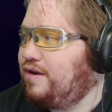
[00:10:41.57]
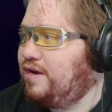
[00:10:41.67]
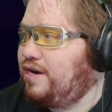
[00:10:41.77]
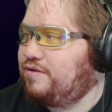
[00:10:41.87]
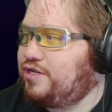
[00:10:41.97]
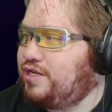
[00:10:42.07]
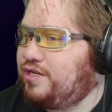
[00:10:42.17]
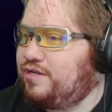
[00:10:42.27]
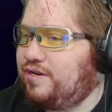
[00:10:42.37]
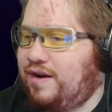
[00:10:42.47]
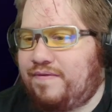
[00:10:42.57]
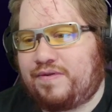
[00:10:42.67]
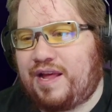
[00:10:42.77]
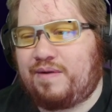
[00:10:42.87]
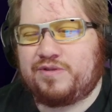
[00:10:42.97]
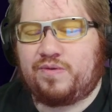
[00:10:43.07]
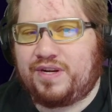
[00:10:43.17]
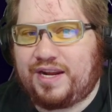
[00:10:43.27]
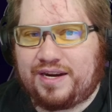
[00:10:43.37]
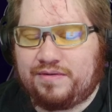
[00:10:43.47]
that was
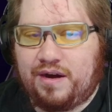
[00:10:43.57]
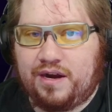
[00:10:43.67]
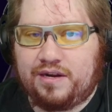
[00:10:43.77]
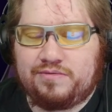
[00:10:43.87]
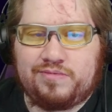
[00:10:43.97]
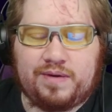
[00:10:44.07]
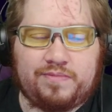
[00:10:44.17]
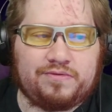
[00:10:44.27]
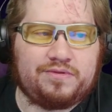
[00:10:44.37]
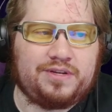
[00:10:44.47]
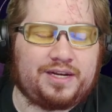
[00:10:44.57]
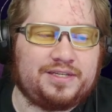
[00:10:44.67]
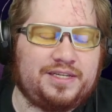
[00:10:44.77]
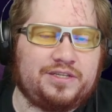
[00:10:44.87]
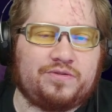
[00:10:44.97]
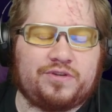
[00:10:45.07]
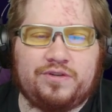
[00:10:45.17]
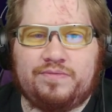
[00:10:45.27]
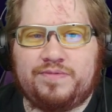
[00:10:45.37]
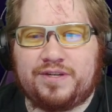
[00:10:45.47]
only like a a season or
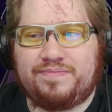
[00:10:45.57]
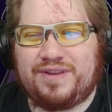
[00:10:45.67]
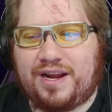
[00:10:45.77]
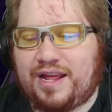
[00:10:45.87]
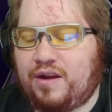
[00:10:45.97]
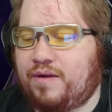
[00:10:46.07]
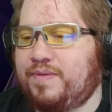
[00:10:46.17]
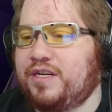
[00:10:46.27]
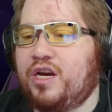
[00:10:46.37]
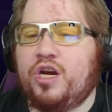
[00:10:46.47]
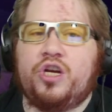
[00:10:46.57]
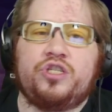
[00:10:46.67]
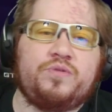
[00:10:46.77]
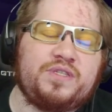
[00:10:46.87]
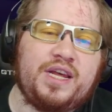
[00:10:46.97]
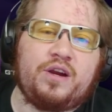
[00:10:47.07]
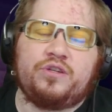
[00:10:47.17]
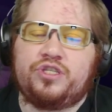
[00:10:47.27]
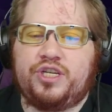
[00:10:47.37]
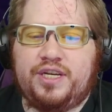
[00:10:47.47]
two, so not that long. But she was there.
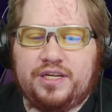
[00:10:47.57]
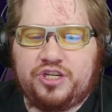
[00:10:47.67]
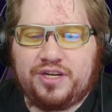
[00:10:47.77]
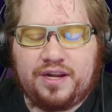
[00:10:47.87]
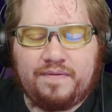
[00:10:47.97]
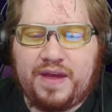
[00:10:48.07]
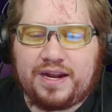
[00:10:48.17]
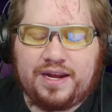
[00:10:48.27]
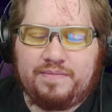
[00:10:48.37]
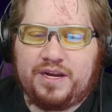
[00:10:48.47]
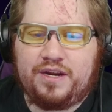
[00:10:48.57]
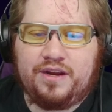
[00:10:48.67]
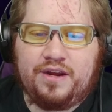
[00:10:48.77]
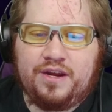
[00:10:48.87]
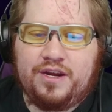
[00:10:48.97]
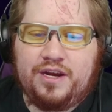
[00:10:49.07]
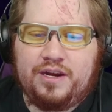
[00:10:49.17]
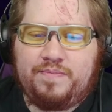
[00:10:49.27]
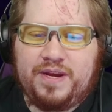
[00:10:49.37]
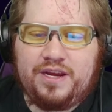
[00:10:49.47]
She loved that team. And
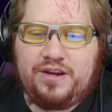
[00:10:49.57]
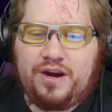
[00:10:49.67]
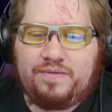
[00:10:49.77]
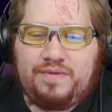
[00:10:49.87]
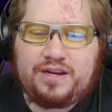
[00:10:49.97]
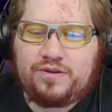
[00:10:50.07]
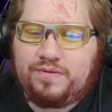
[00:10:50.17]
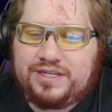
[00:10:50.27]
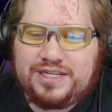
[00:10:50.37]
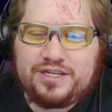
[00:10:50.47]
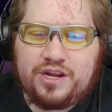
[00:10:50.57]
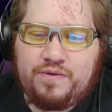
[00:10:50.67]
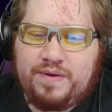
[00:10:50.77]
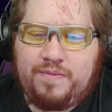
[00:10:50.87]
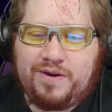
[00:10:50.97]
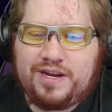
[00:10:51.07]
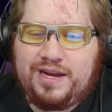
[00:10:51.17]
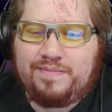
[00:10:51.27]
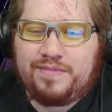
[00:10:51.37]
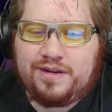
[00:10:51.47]
it'd be, as always, it's a 3-point
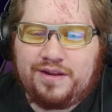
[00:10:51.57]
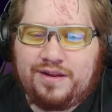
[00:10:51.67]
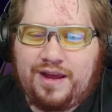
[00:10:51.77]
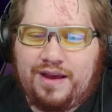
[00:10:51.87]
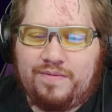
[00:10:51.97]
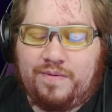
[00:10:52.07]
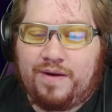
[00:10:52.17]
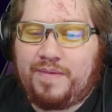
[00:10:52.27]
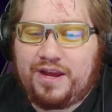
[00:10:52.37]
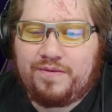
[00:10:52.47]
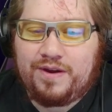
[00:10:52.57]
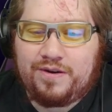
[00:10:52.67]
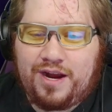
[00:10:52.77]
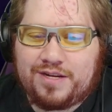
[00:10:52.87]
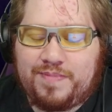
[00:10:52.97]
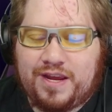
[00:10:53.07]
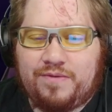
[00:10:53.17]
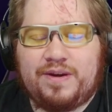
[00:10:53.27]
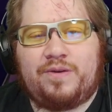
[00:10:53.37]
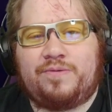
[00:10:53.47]
team. They won by 3 or lost by
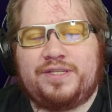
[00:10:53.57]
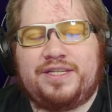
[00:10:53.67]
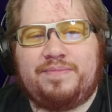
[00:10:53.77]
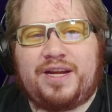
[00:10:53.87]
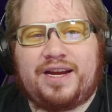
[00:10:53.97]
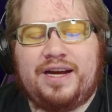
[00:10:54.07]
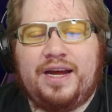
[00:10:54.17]
3, it always seemed like.